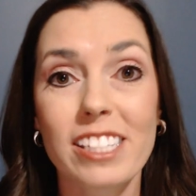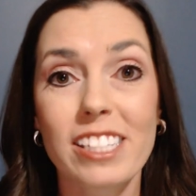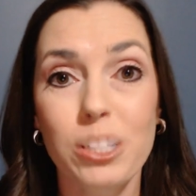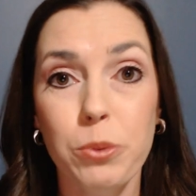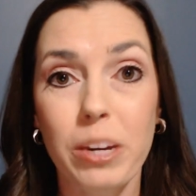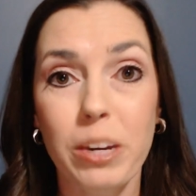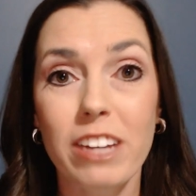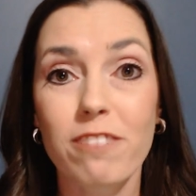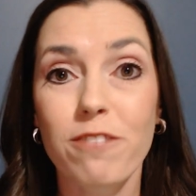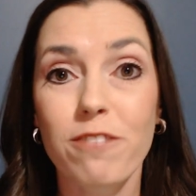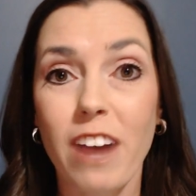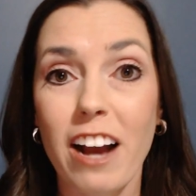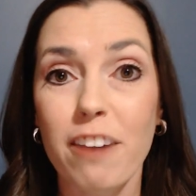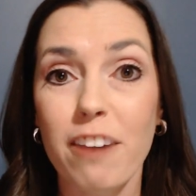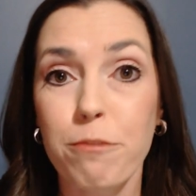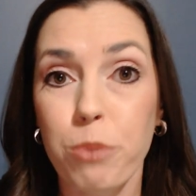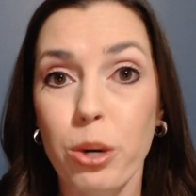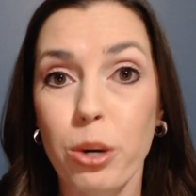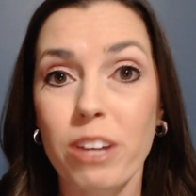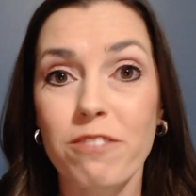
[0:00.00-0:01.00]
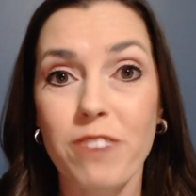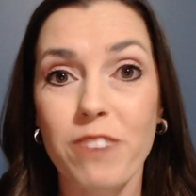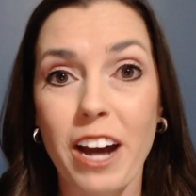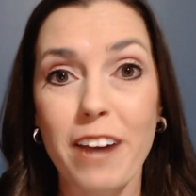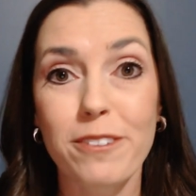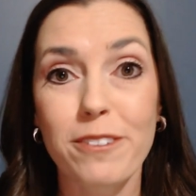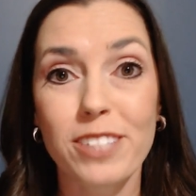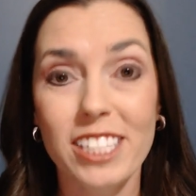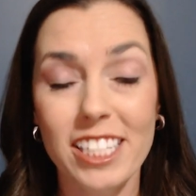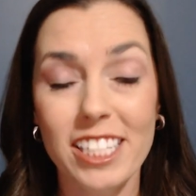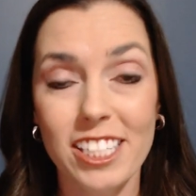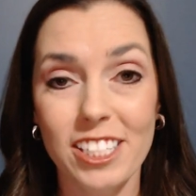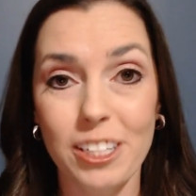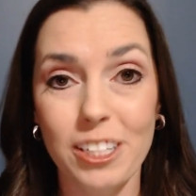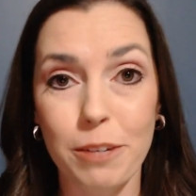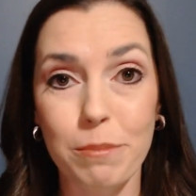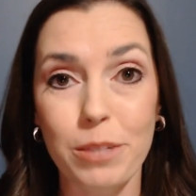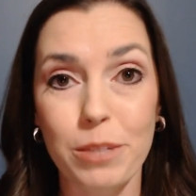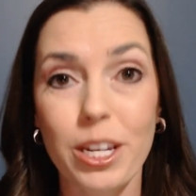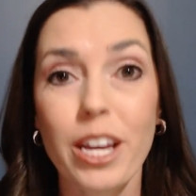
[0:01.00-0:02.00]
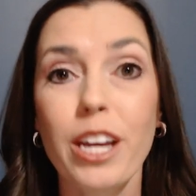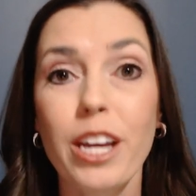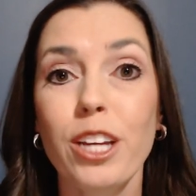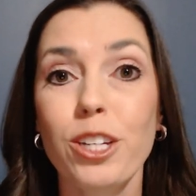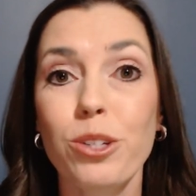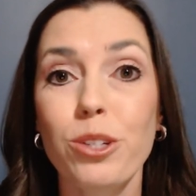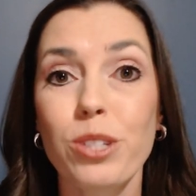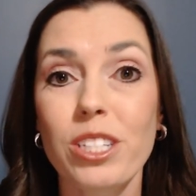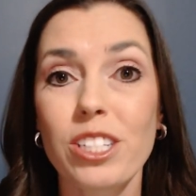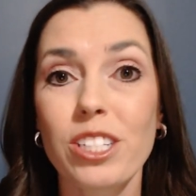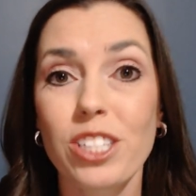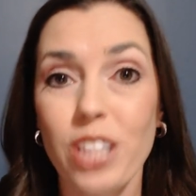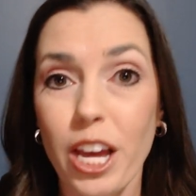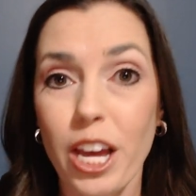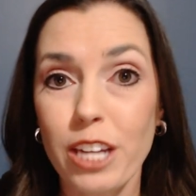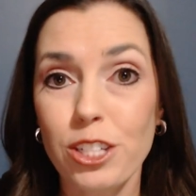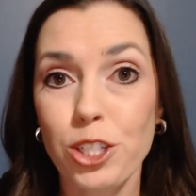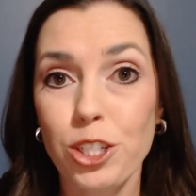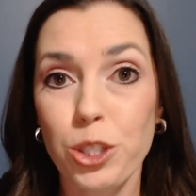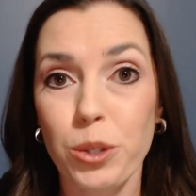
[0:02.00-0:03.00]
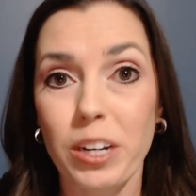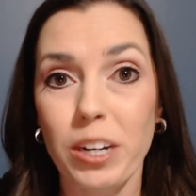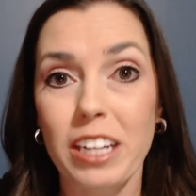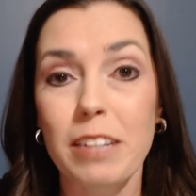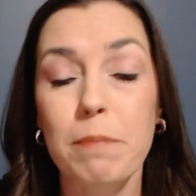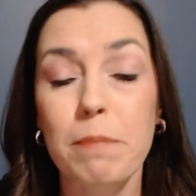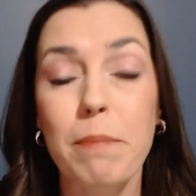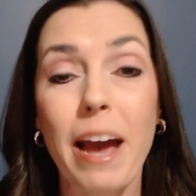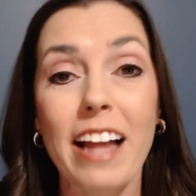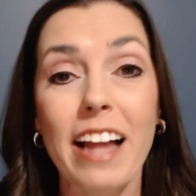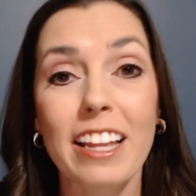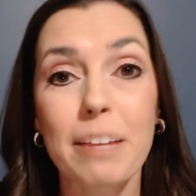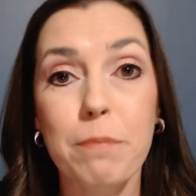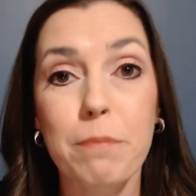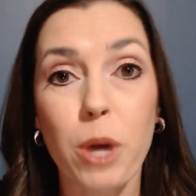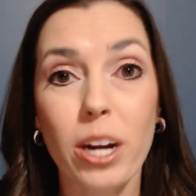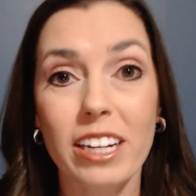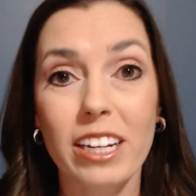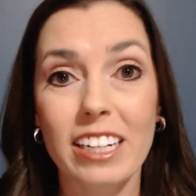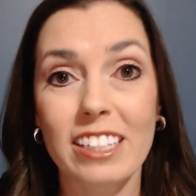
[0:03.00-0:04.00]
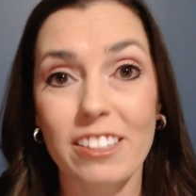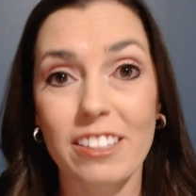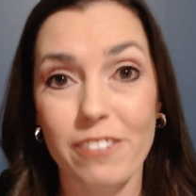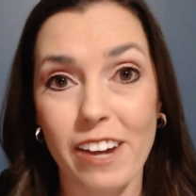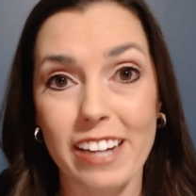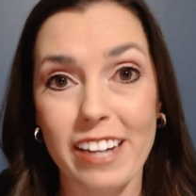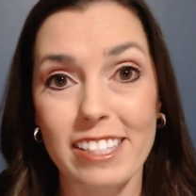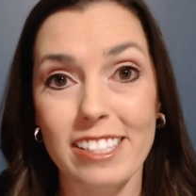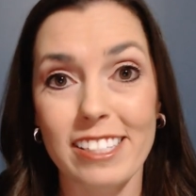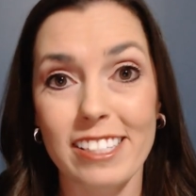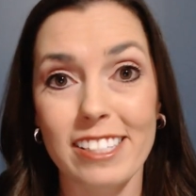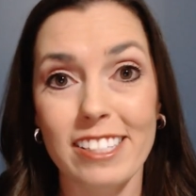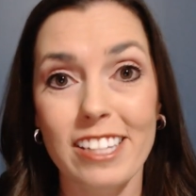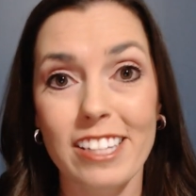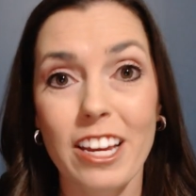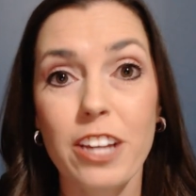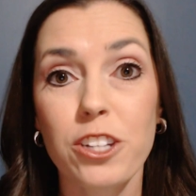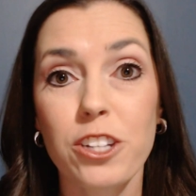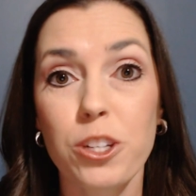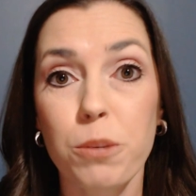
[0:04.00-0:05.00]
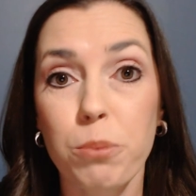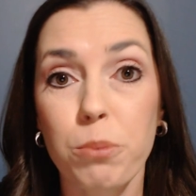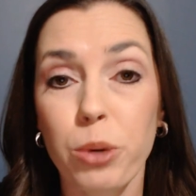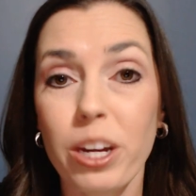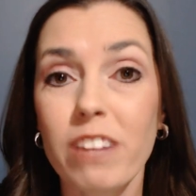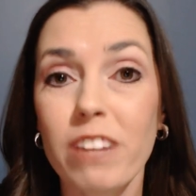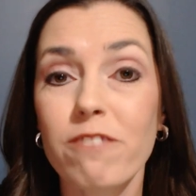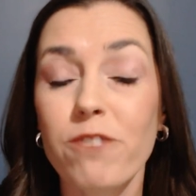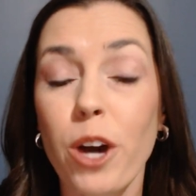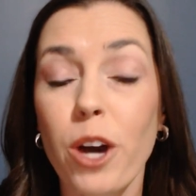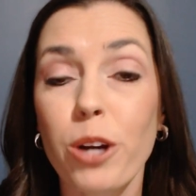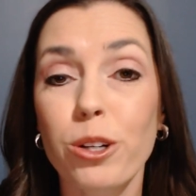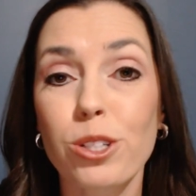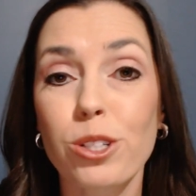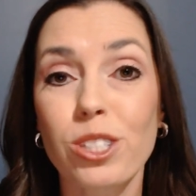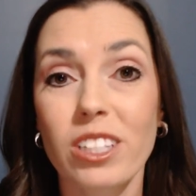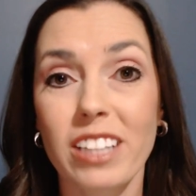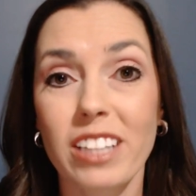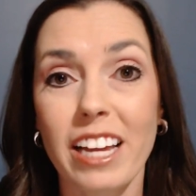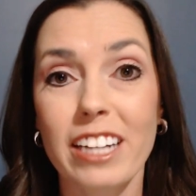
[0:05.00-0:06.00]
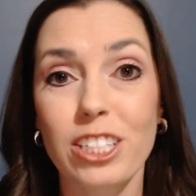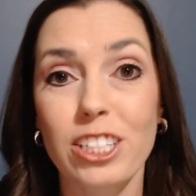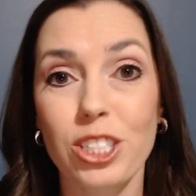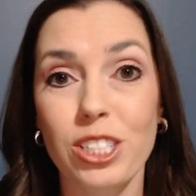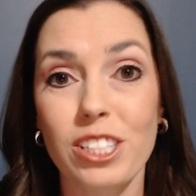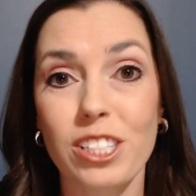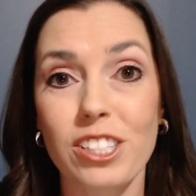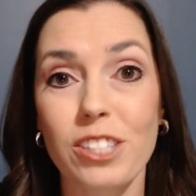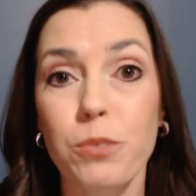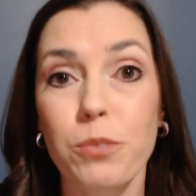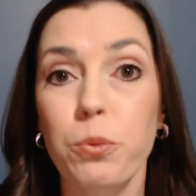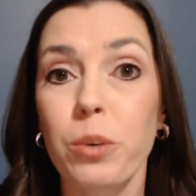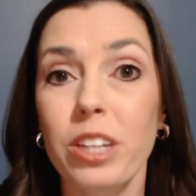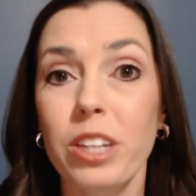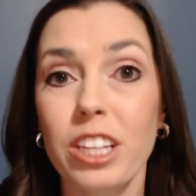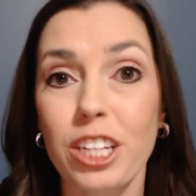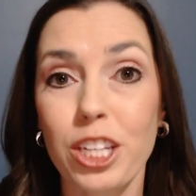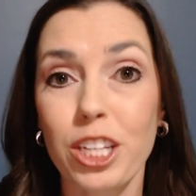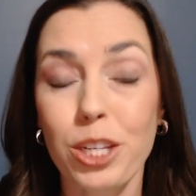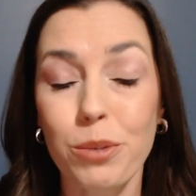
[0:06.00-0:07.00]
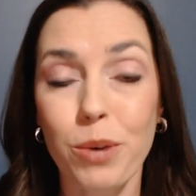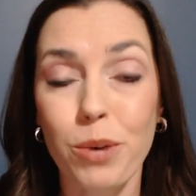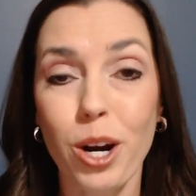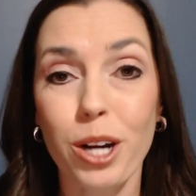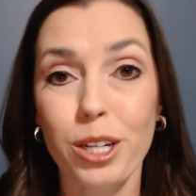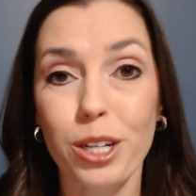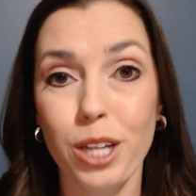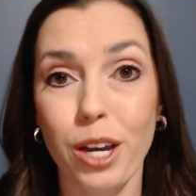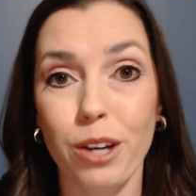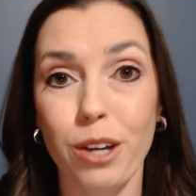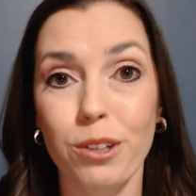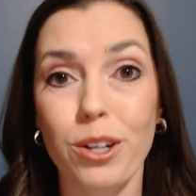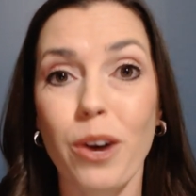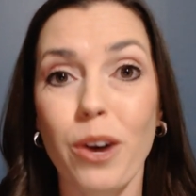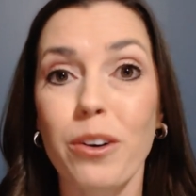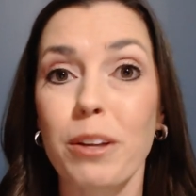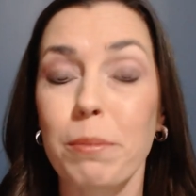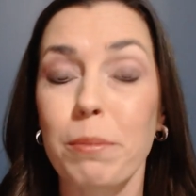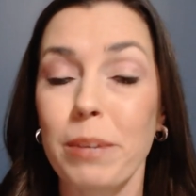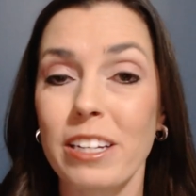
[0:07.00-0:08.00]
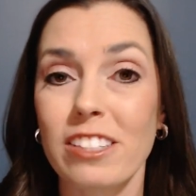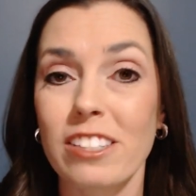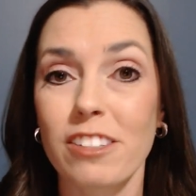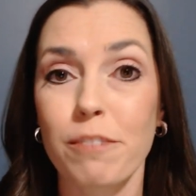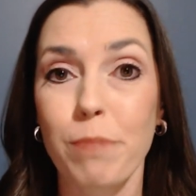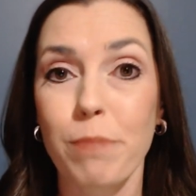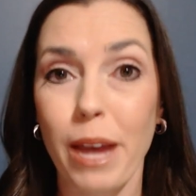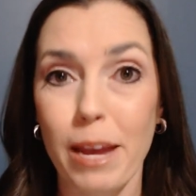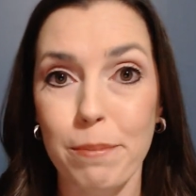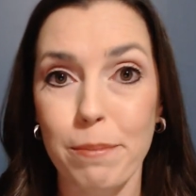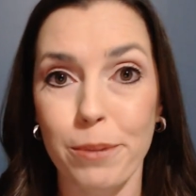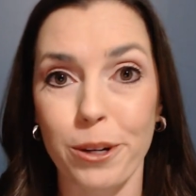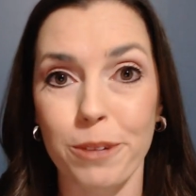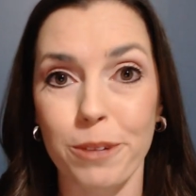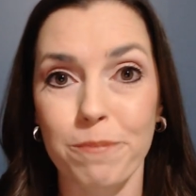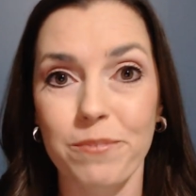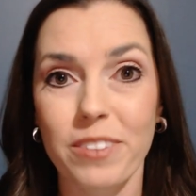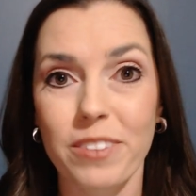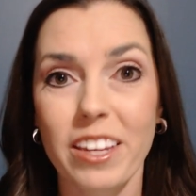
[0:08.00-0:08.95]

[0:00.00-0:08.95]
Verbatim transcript: Suite five point five system uses touchscreen ballot marking devices to print voter selections with a Q R code on a piece of paper.